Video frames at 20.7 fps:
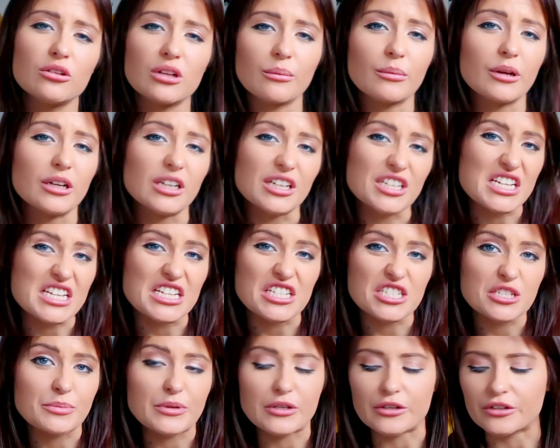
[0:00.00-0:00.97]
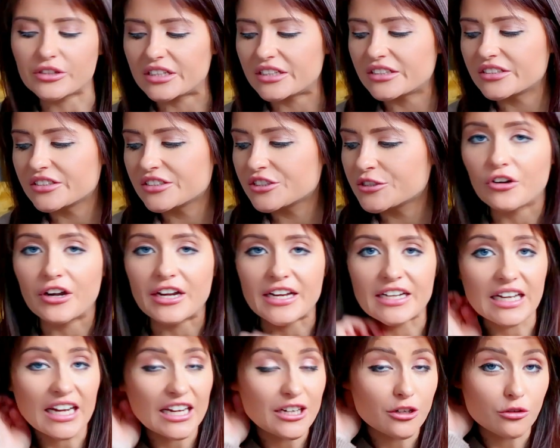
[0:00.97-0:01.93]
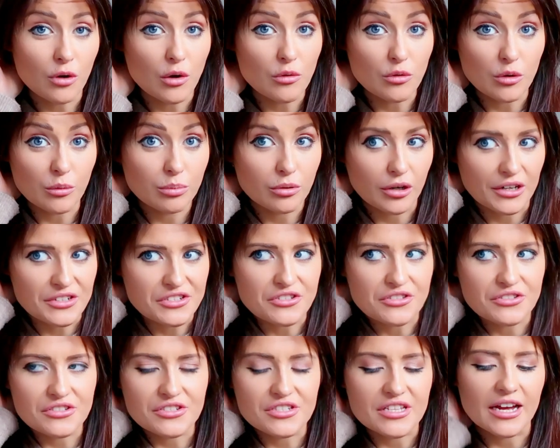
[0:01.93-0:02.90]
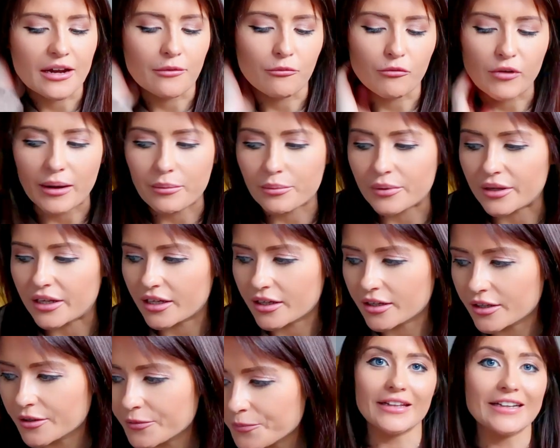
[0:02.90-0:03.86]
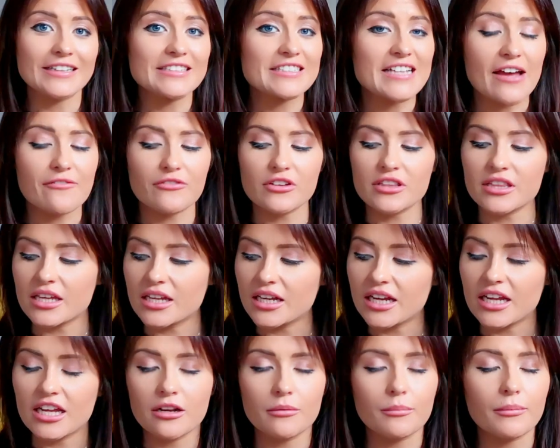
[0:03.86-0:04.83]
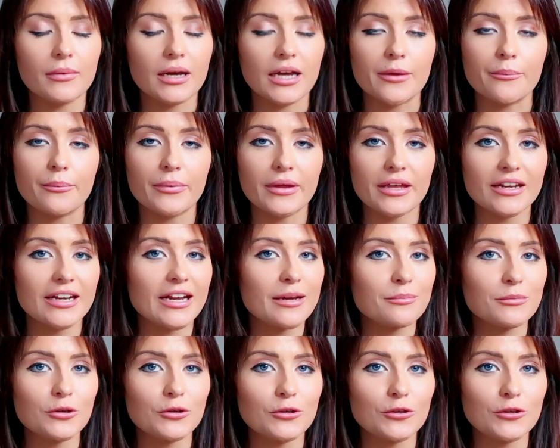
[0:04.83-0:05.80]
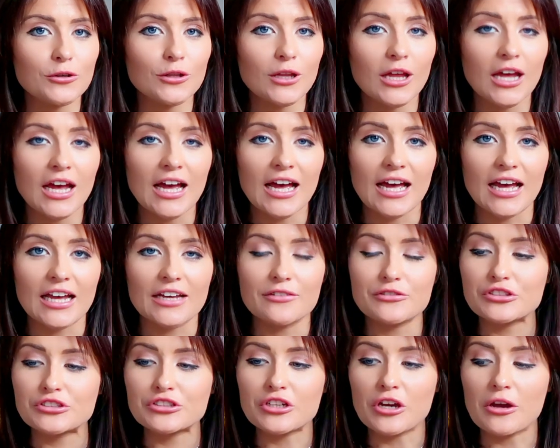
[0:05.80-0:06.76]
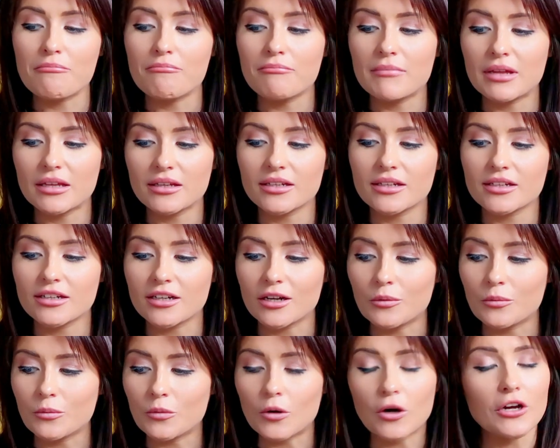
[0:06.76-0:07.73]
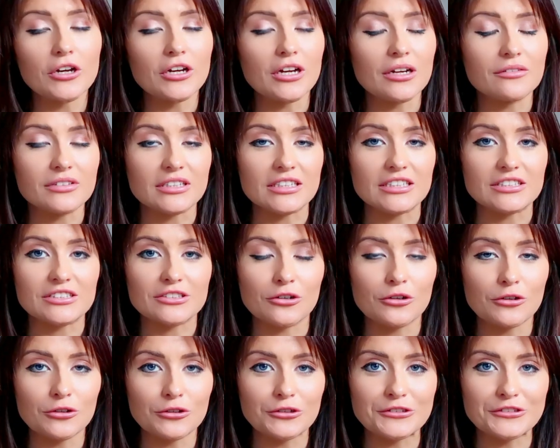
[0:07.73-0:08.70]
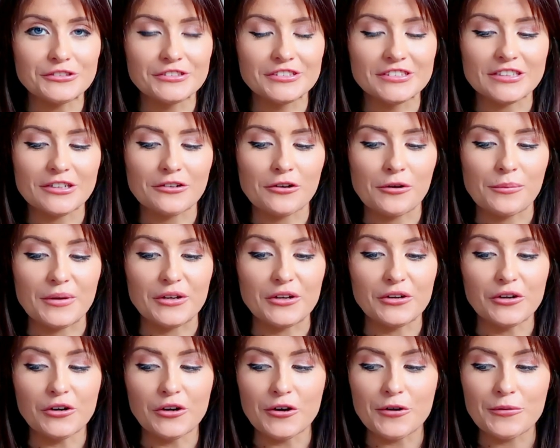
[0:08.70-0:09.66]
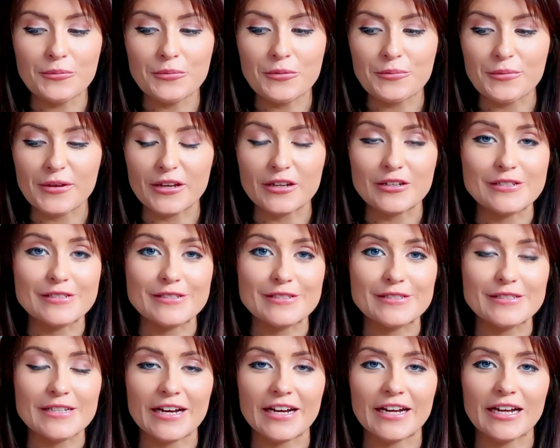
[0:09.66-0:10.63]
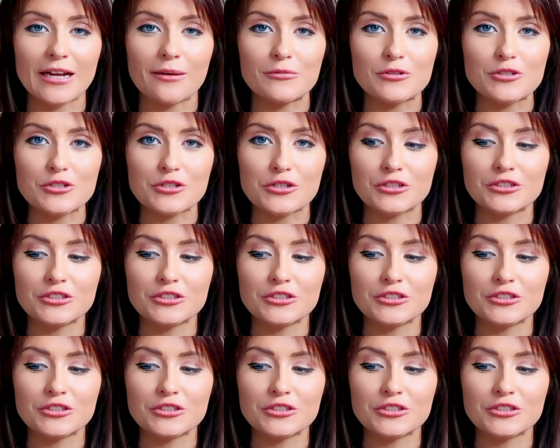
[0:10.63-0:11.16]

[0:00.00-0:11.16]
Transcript: all I'm gonna need, to be honest, for any like grown-up presents that I'm wrapping. And that is everything in my B&M haul. I have just got a million and one of these hauls coming up because I